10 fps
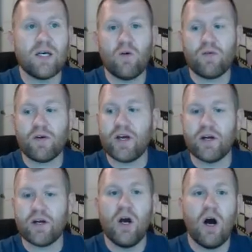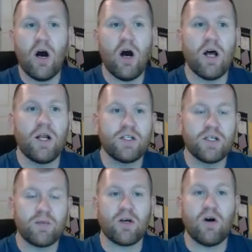over here on
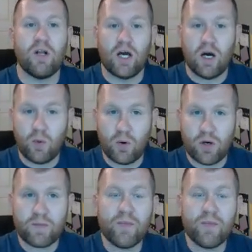something called like Upwork.